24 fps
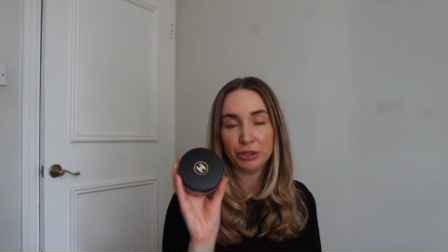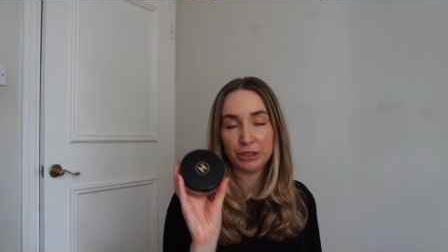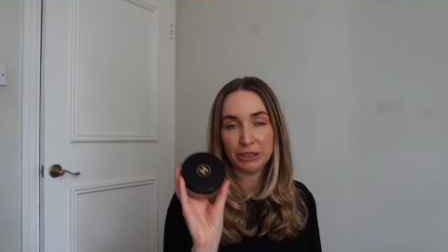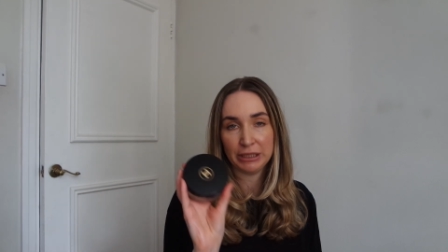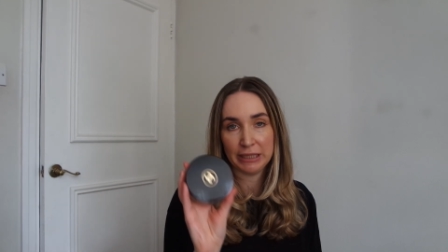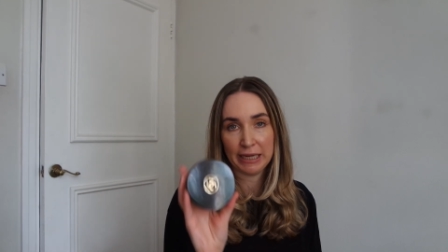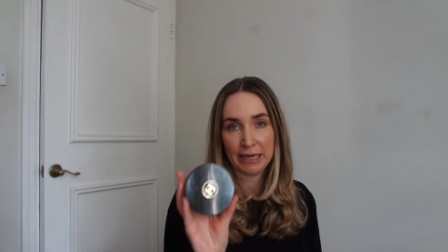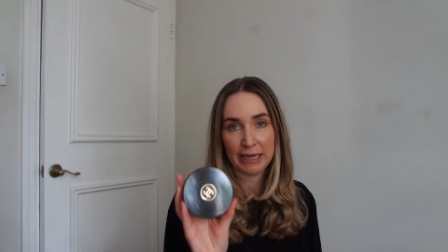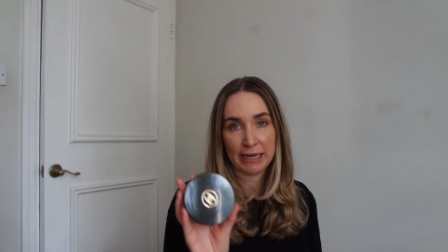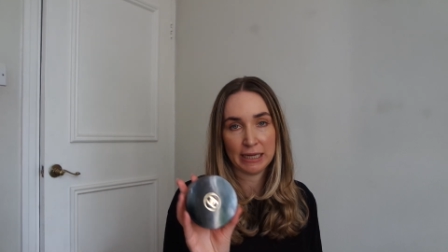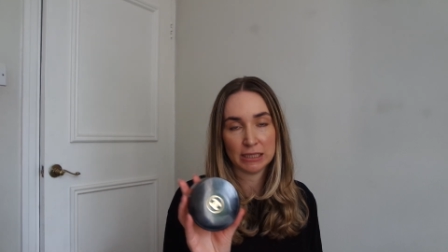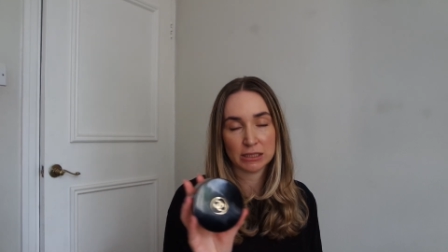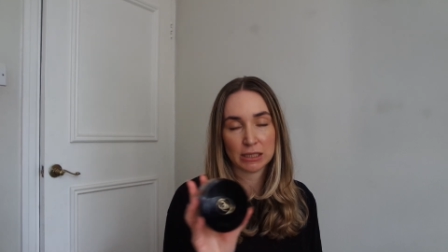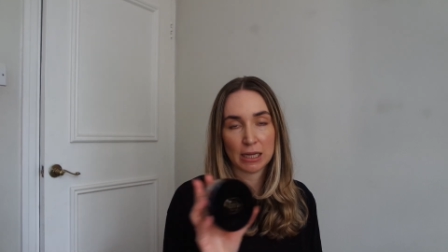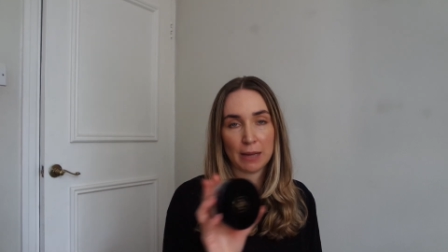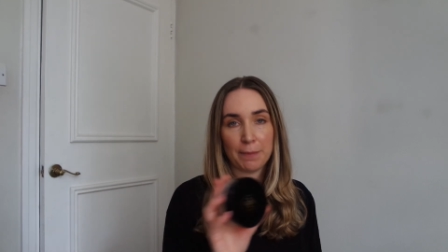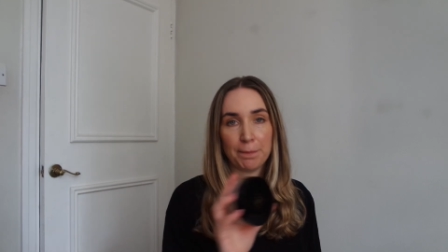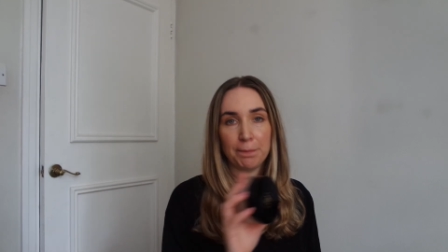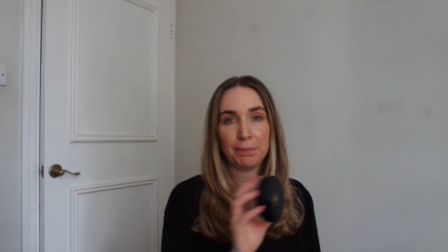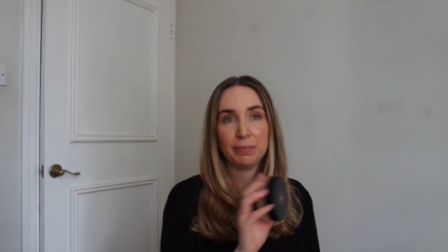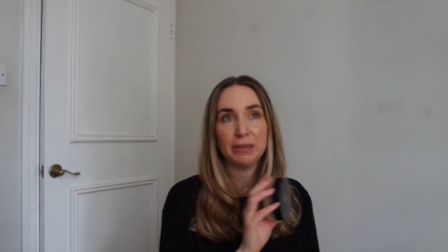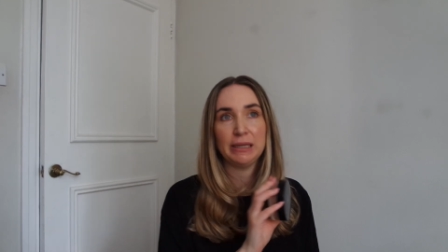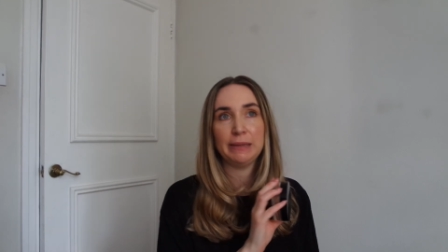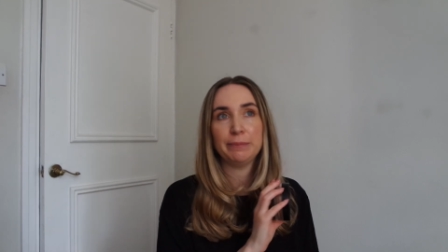years
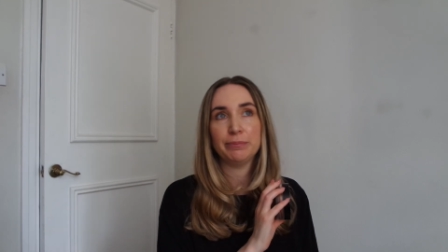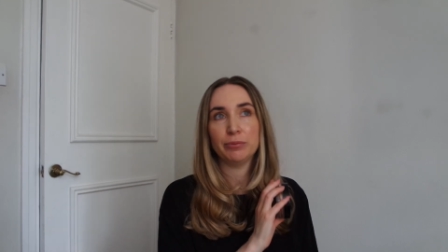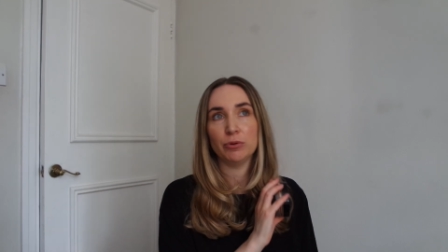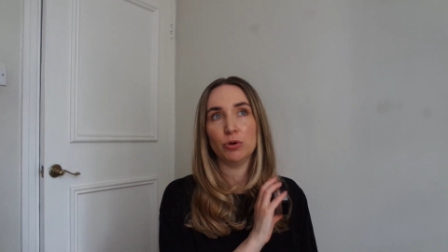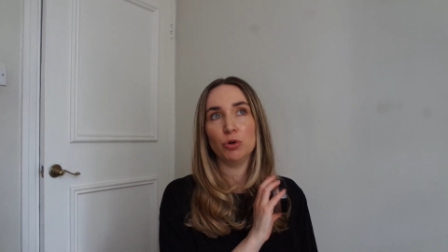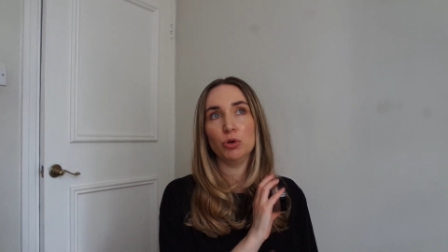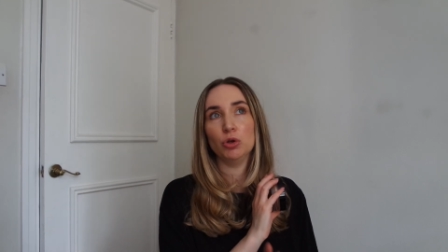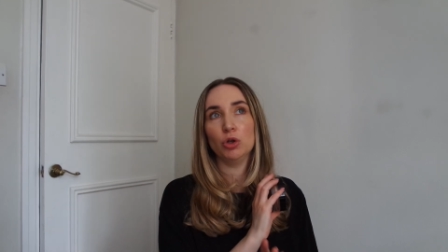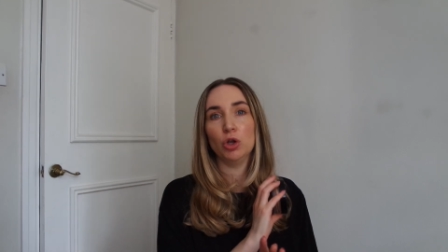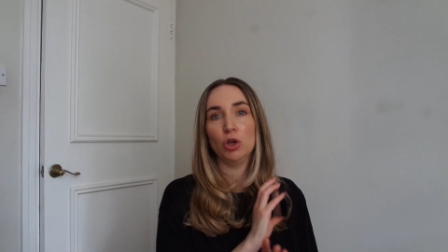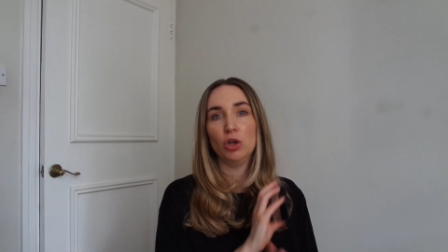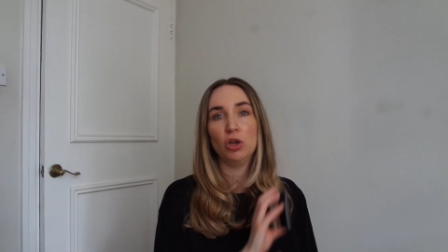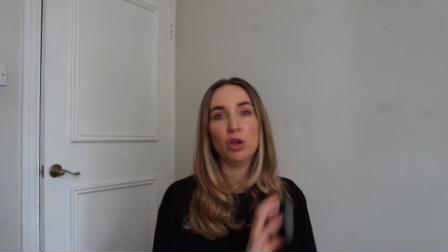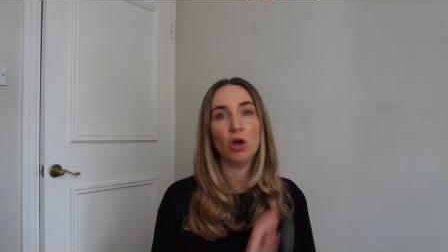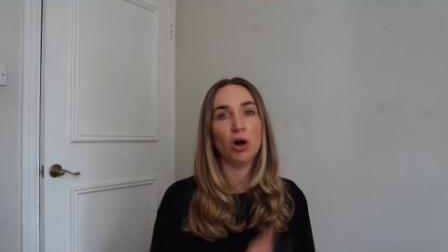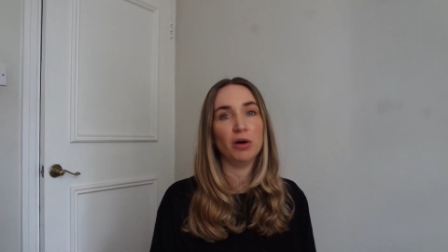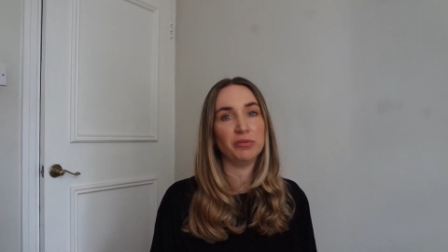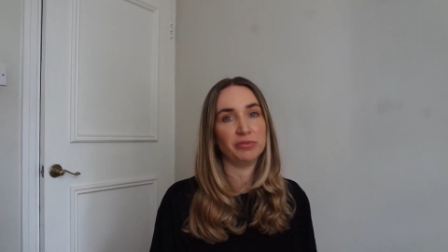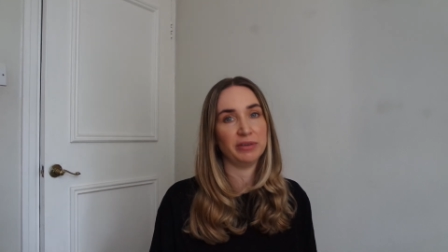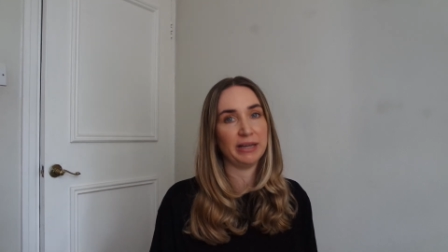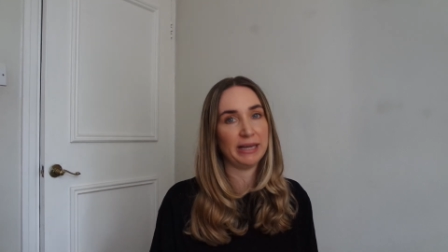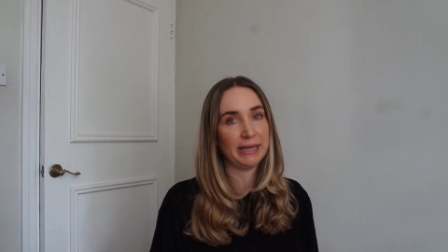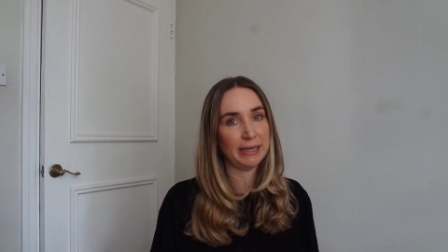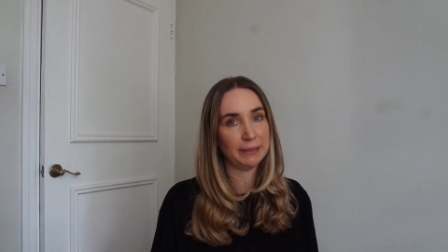and people
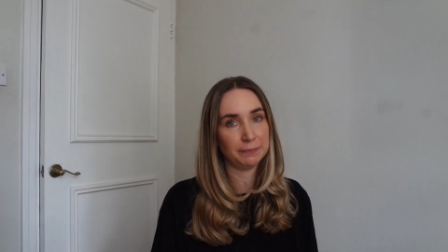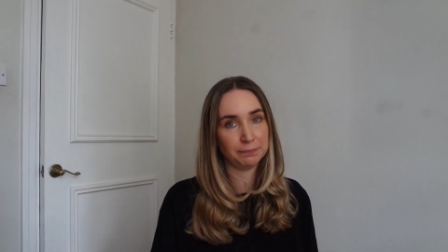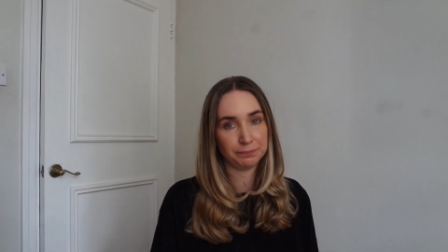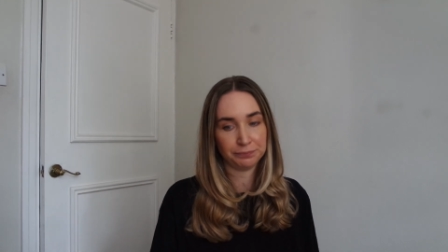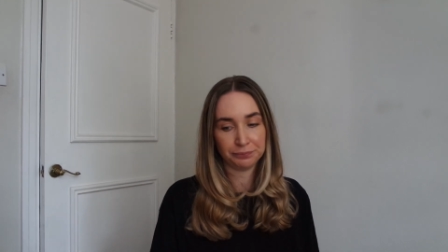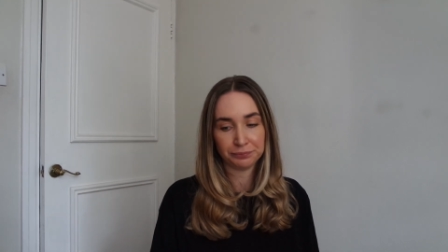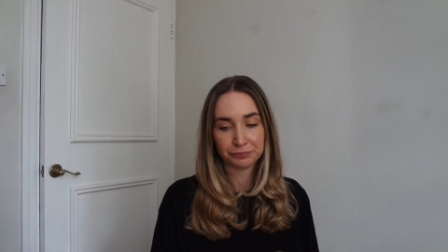love it.